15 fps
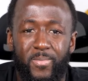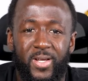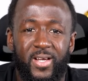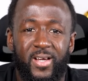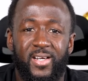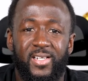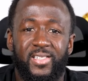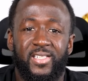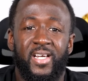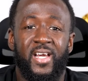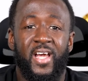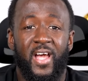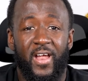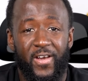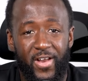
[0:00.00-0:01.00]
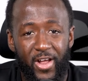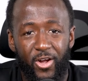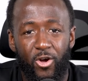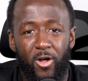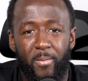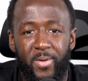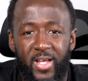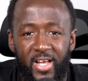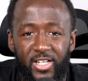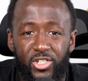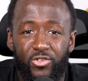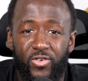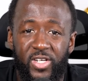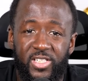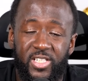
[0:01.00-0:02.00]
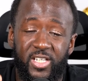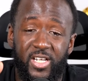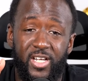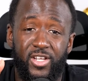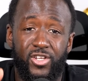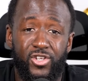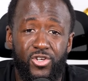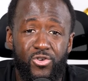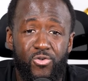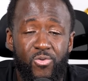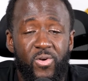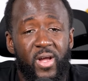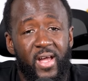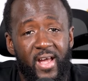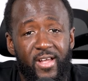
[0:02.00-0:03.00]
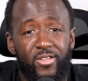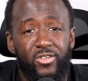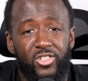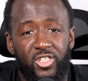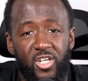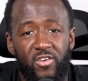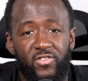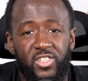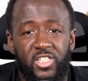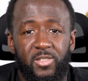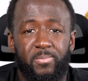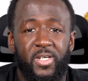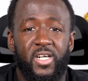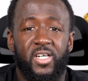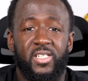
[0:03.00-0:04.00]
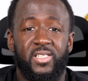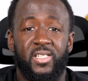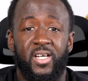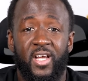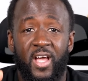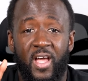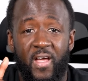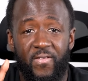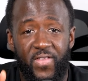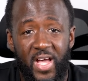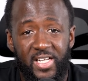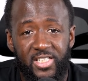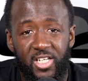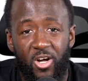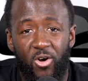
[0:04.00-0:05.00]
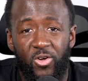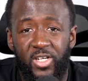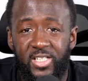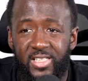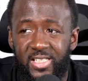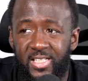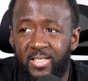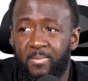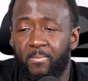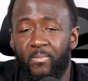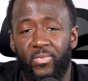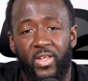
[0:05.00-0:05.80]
because they're going to be interested in you and your services because that's all they see.